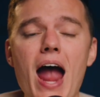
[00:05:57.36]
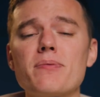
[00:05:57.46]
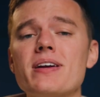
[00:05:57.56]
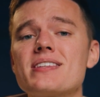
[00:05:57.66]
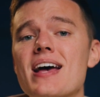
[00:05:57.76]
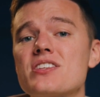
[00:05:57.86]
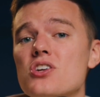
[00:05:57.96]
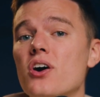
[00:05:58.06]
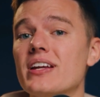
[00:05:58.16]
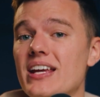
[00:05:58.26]
I ran tests
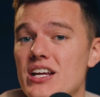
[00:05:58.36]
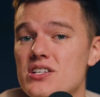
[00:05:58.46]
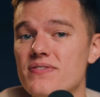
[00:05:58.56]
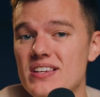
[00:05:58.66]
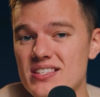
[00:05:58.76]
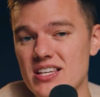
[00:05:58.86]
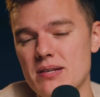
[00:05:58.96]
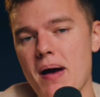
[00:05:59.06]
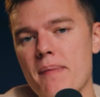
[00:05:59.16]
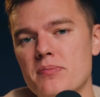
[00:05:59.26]
on each of these
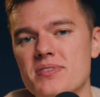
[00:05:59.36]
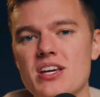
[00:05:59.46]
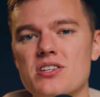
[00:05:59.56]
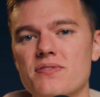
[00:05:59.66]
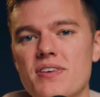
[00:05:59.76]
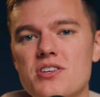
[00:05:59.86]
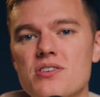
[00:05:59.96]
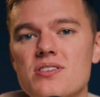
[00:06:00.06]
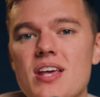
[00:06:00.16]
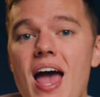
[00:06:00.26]
system optimization
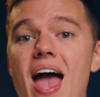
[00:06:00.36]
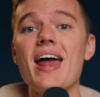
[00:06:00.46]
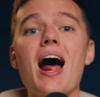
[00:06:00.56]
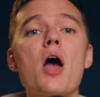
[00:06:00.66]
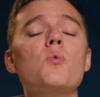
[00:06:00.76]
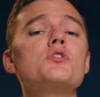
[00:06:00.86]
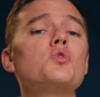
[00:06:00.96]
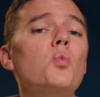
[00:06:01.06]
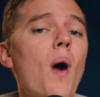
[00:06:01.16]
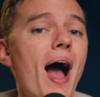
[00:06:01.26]
features, and I was
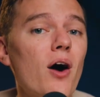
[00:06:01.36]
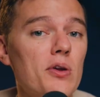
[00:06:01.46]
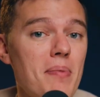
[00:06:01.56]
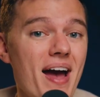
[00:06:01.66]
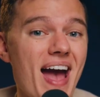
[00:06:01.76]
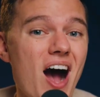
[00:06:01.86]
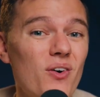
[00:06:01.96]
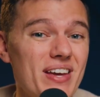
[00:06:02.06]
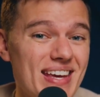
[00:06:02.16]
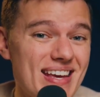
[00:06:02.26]
wowed by
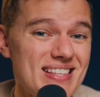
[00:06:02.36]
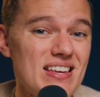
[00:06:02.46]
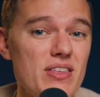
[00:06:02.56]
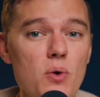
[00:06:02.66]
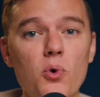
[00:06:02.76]
how easy they